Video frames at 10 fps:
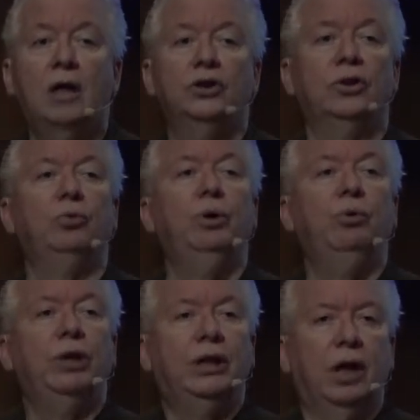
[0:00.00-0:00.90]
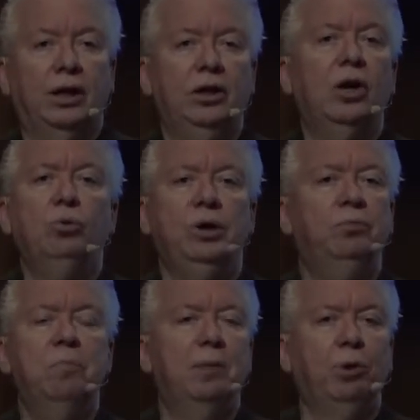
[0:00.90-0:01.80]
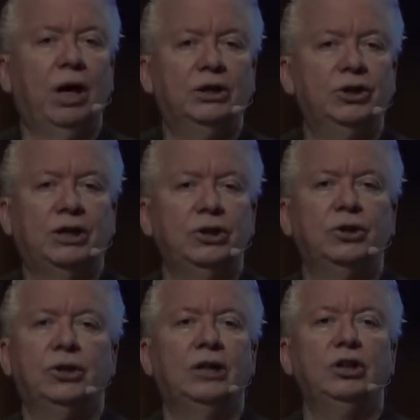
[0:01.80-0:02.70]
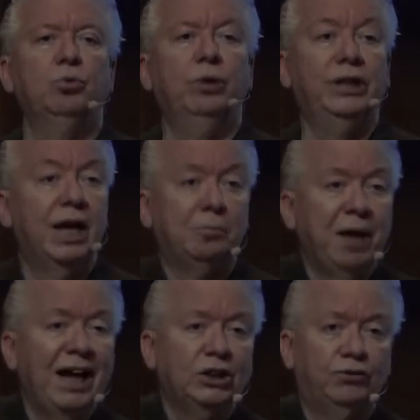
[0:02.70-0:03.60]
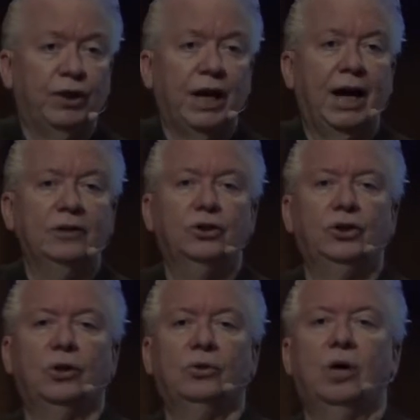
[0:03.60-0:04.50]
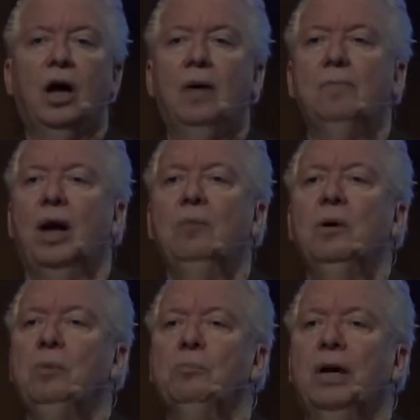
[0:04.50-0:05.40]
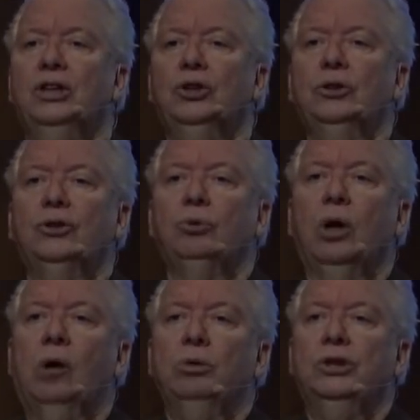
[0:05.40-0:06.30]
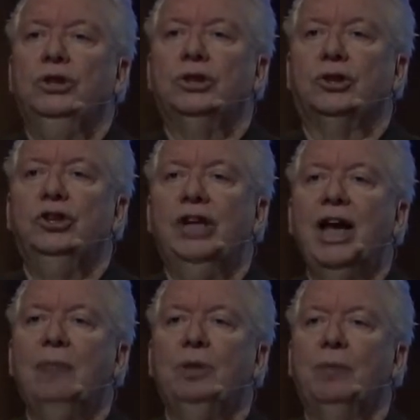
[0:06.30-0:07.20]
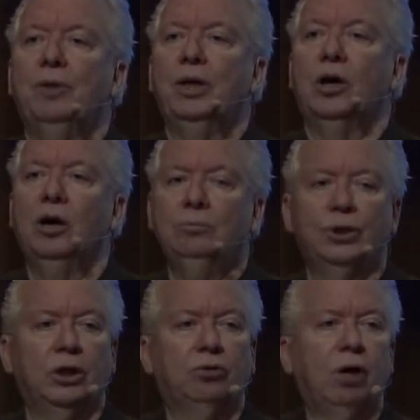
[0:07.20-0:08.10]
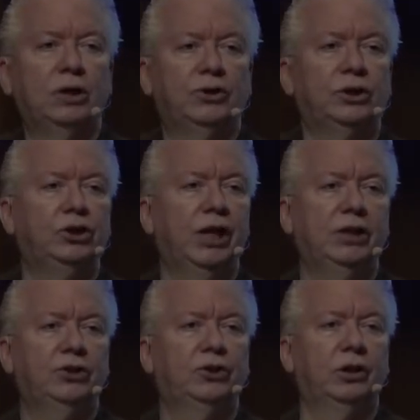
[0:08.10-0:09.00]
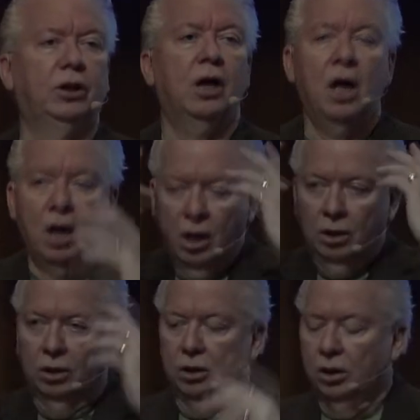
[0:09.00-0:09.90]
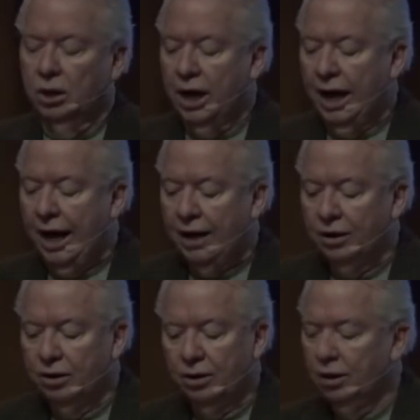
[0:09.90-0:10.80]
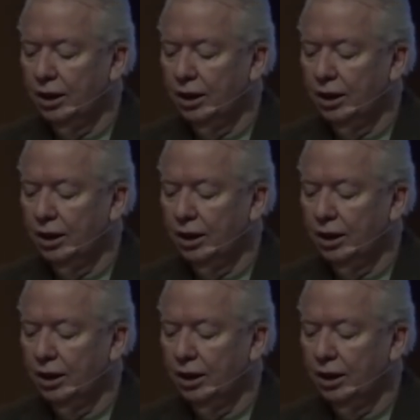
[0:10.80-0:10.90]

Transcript: So that we would, uh, you know, we memorized such and such and we would get a badge for that. And so um, I remember my shirts were always just jammed up the arms and across the chest and on the hat.